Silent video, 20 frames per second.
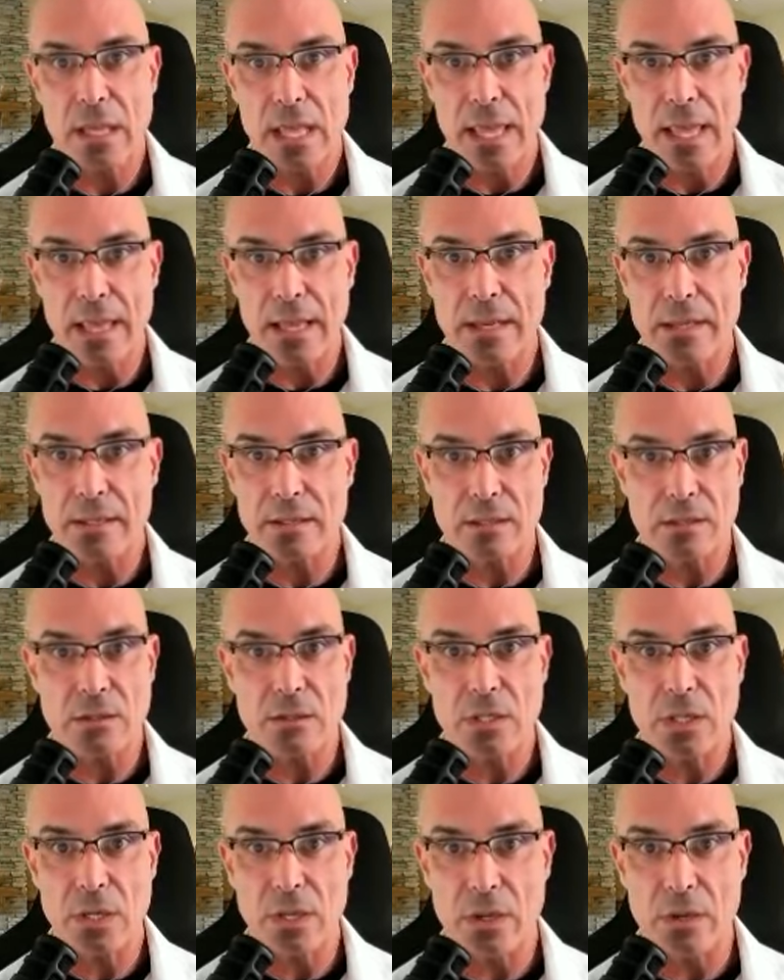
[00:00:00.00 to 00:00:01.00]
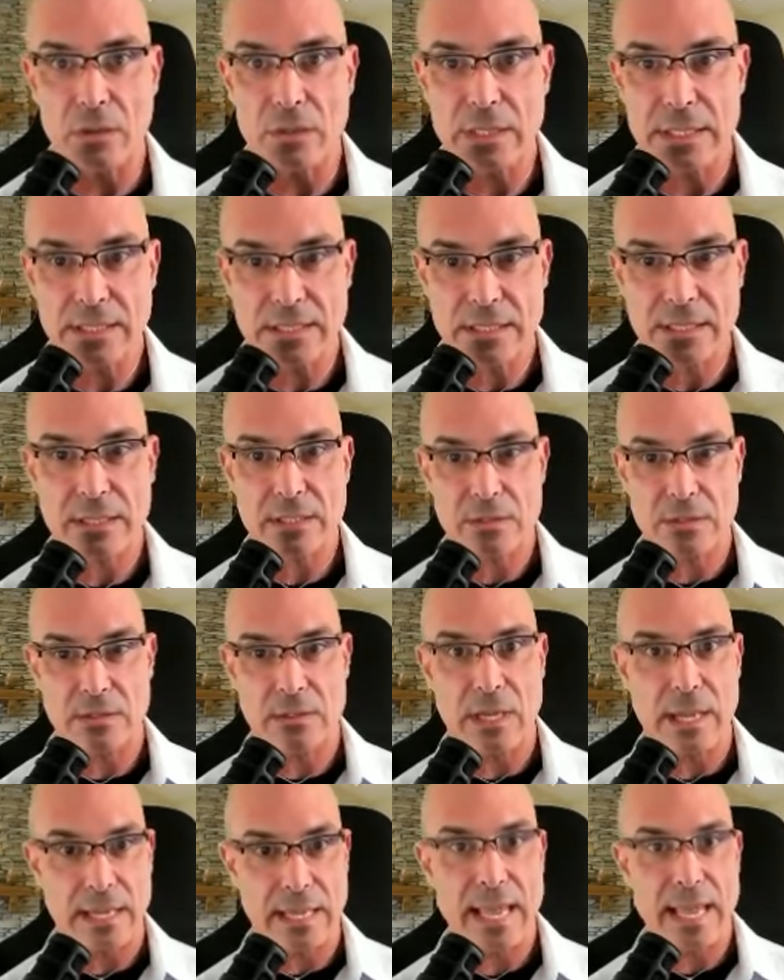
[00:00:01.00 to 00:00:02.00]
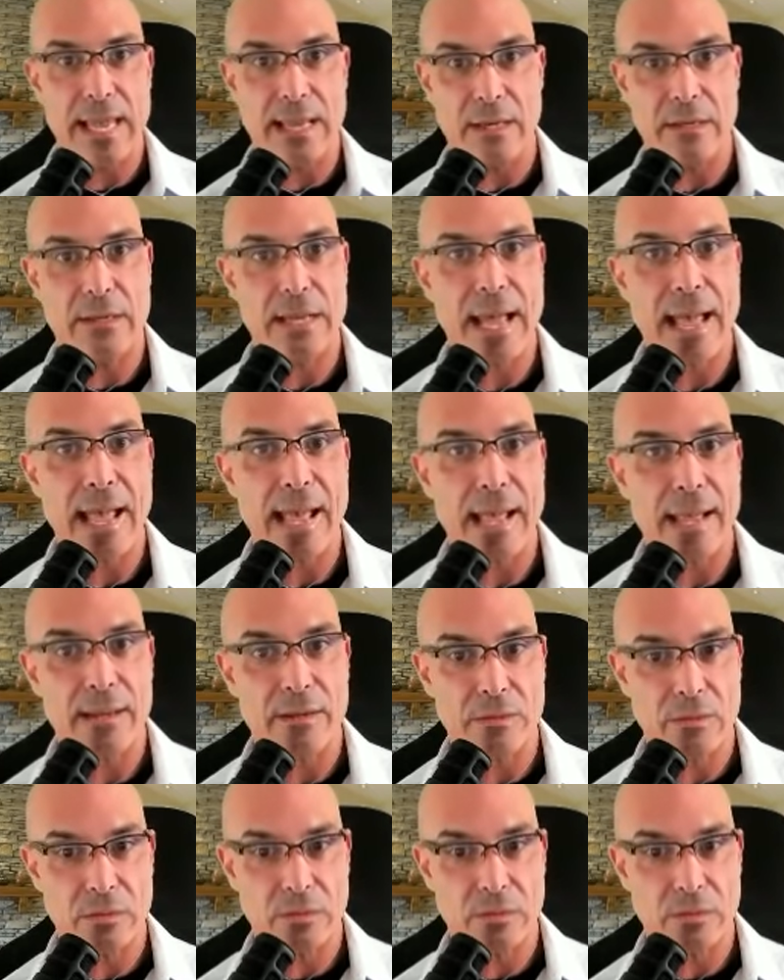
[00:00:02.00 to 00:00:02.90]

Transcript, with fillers: and you know this is again not